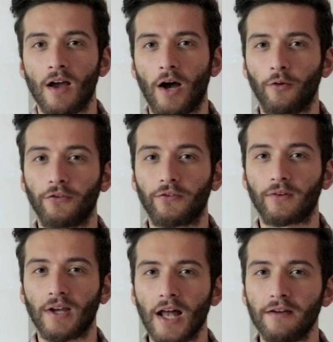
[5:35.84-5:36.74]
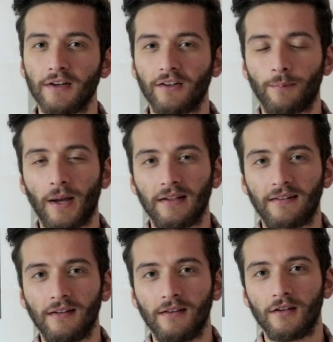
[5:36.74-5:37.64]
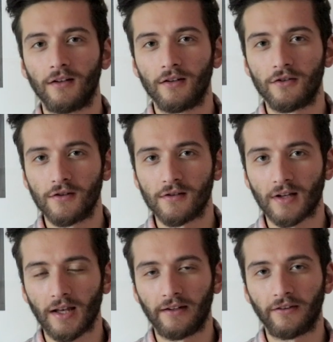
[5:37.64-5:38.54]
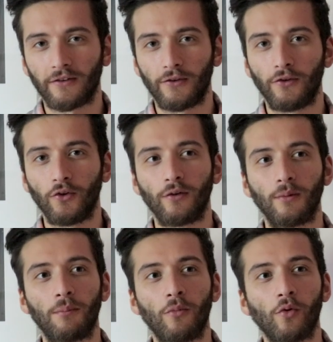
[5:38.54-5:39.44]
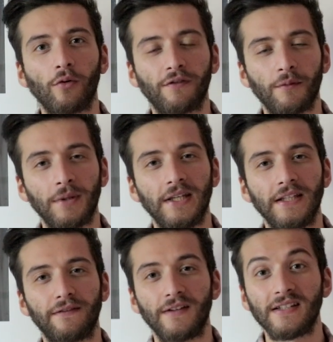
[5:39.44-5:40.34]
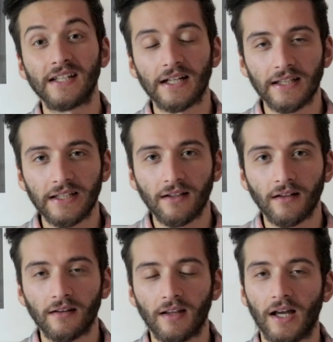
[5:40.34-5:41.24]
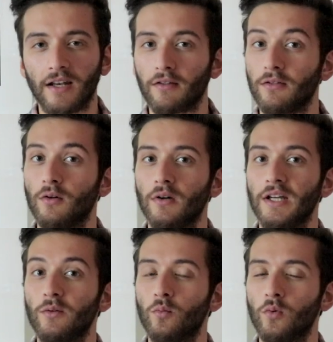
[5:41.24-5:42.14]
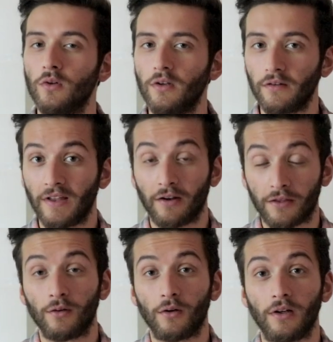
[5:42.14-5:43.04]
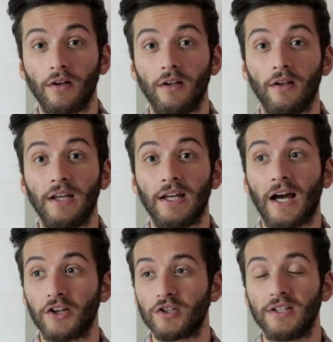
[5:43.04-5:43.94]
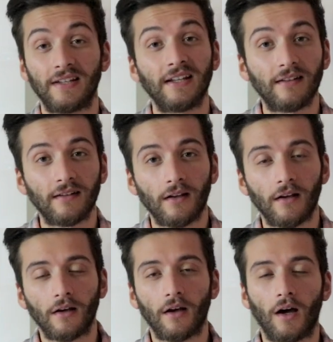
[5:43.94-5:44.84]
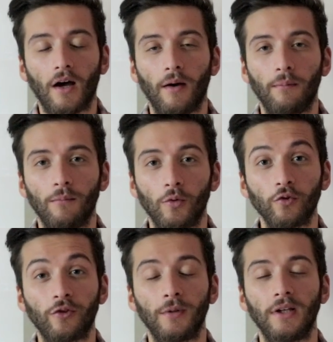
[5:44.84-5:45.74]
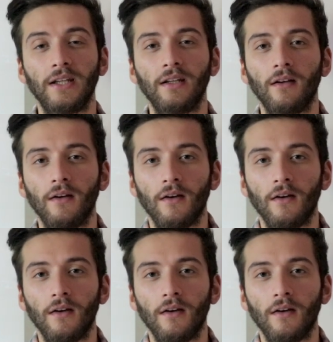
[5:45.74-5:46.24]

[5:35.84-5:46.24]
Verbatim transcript: I was kind of expecting the juice cleanse to do more for me physically than I thought it would, than I thought it actually did, um, ultimately.